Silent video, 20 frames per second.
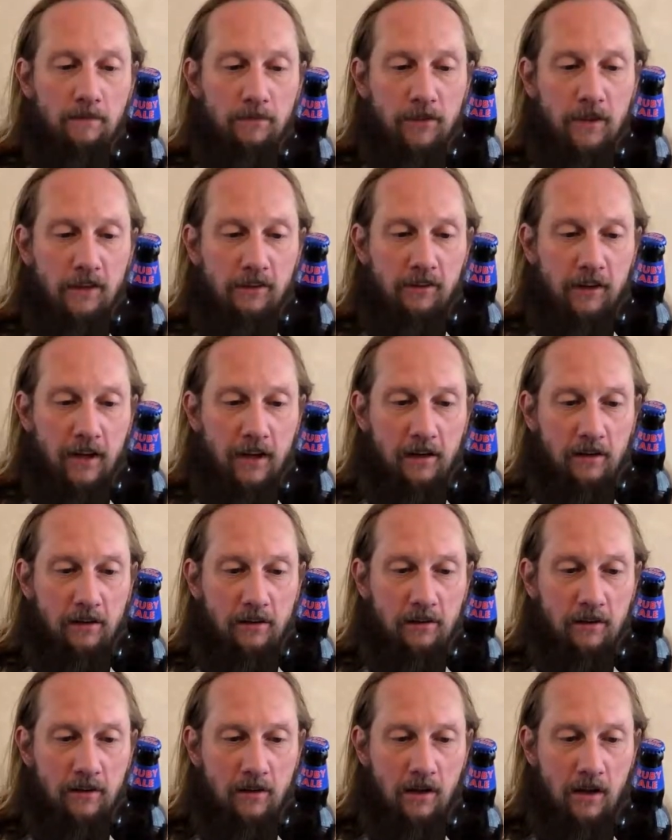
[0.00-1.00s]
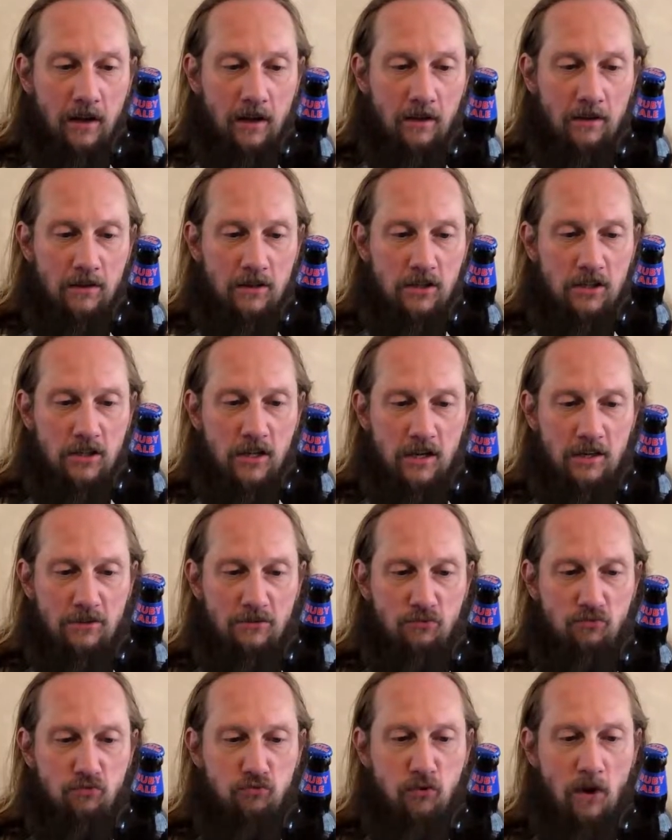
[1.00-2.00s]
This ale sits
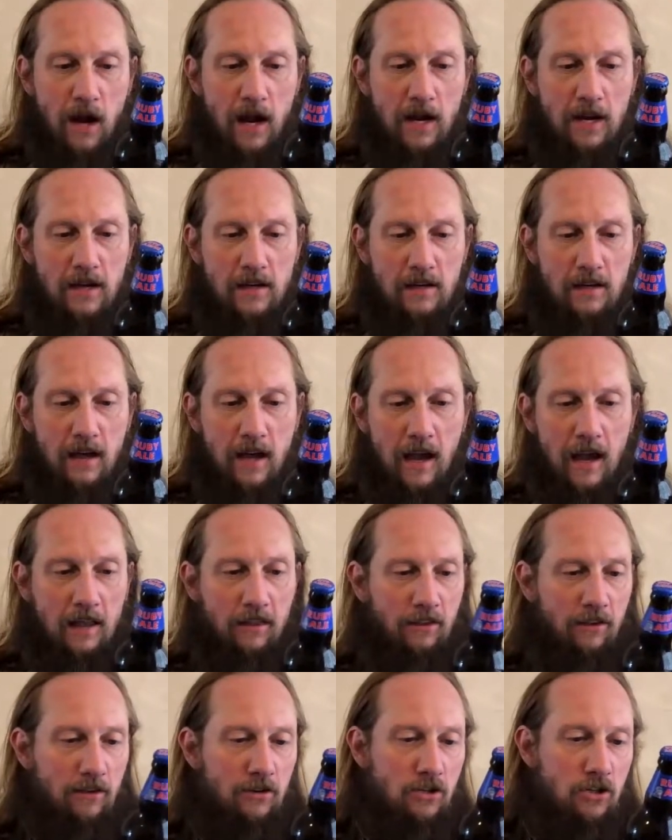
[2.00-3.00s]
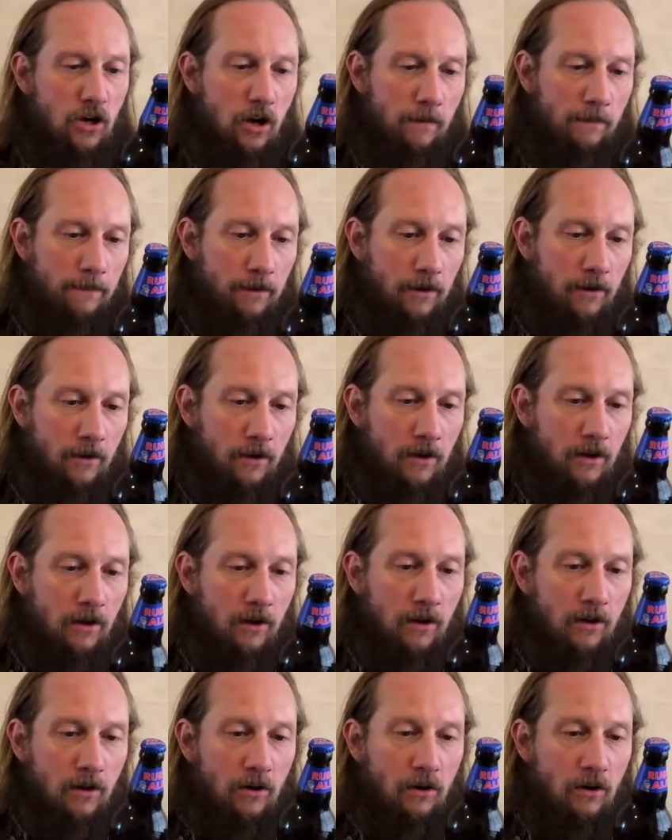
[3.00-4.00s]
right at the top
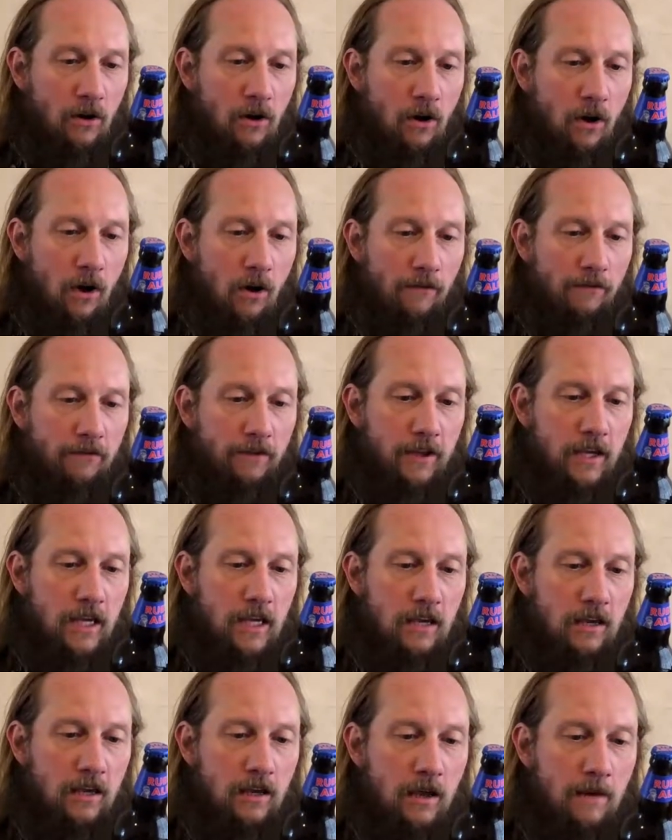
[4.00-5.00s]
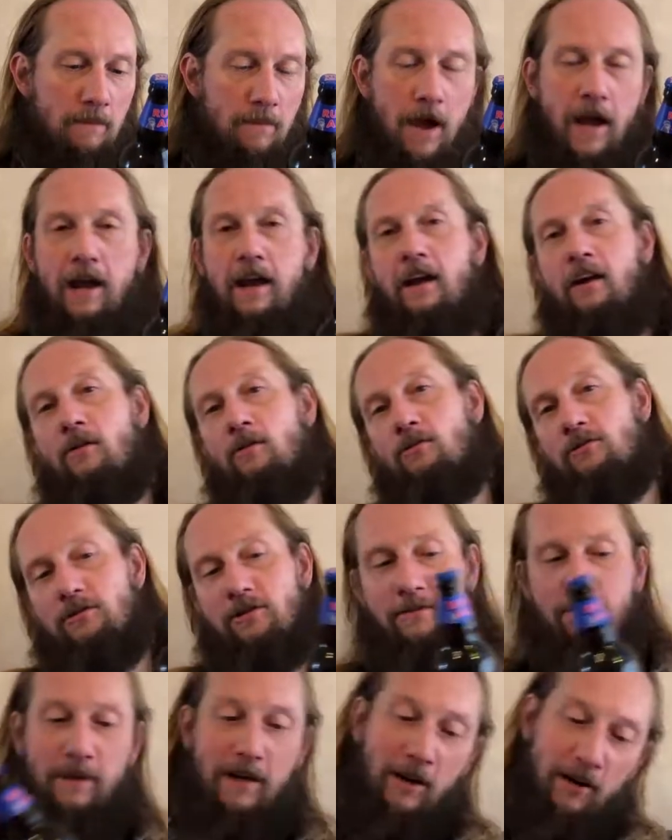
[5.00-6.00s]
of the pecking order
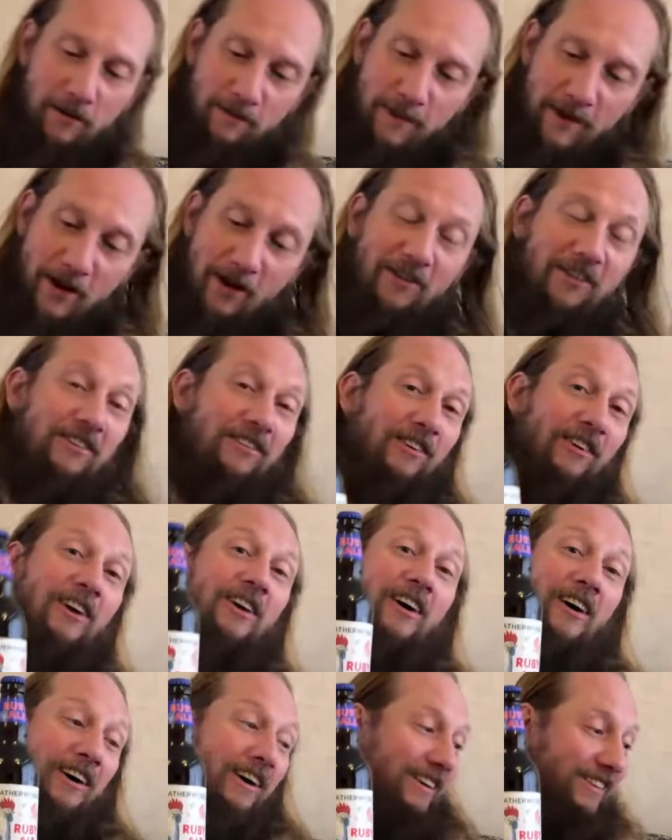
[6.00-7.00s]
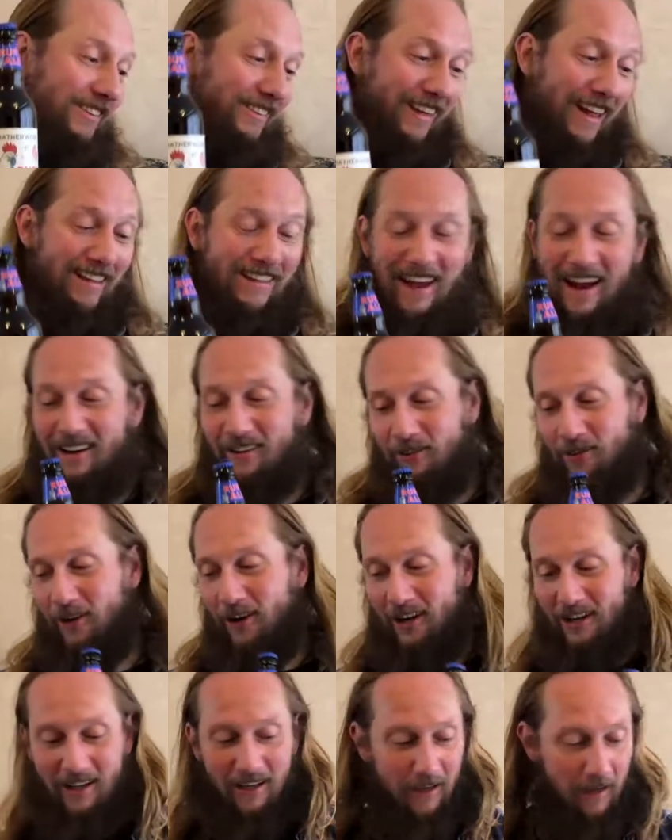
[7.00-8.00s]
because it's a cock. So that's
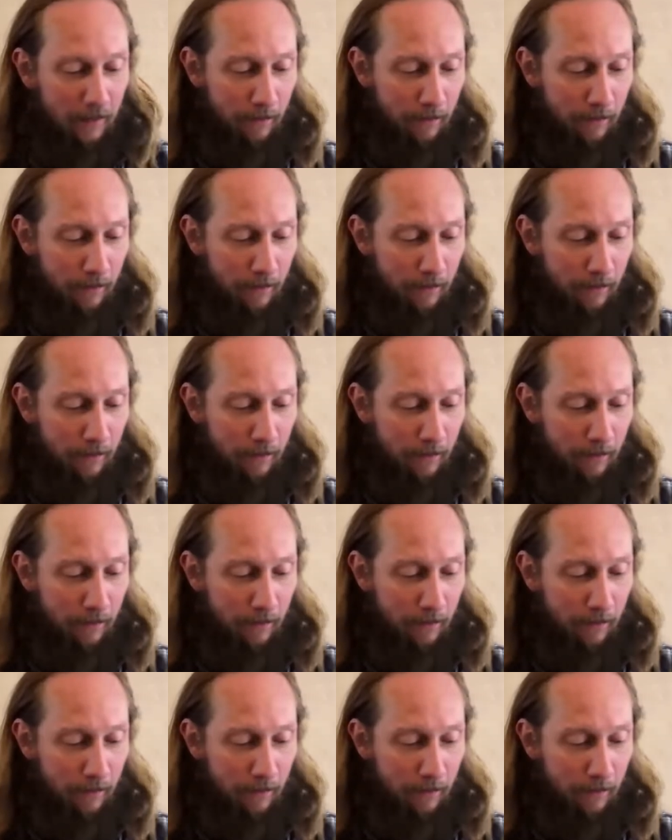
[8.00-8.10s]
funny.